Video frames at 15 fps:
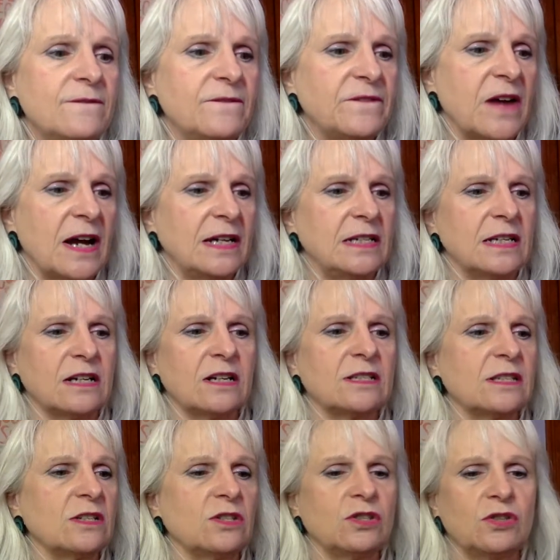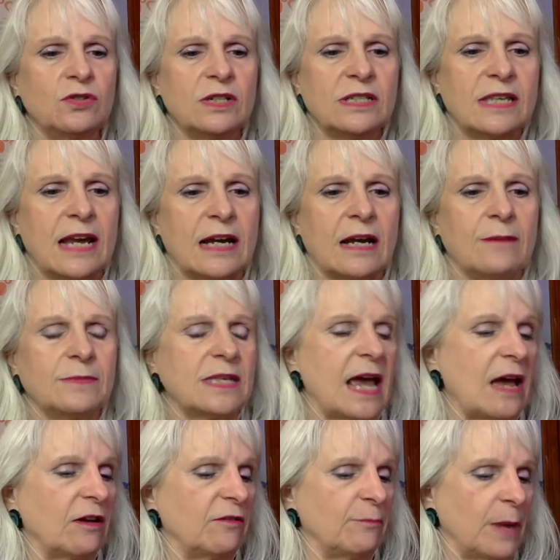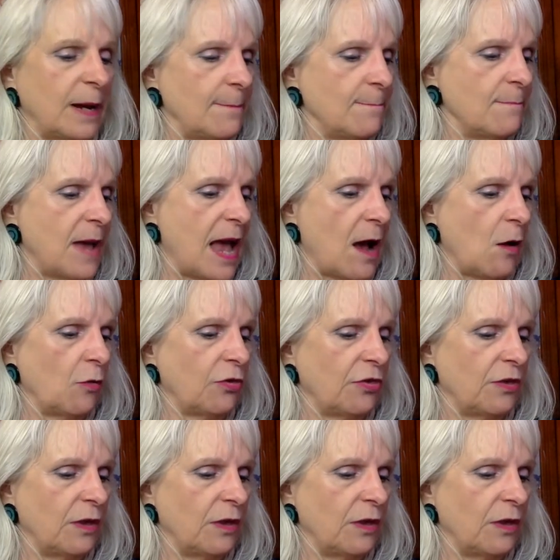find it because as soon as that comes out of my mouth,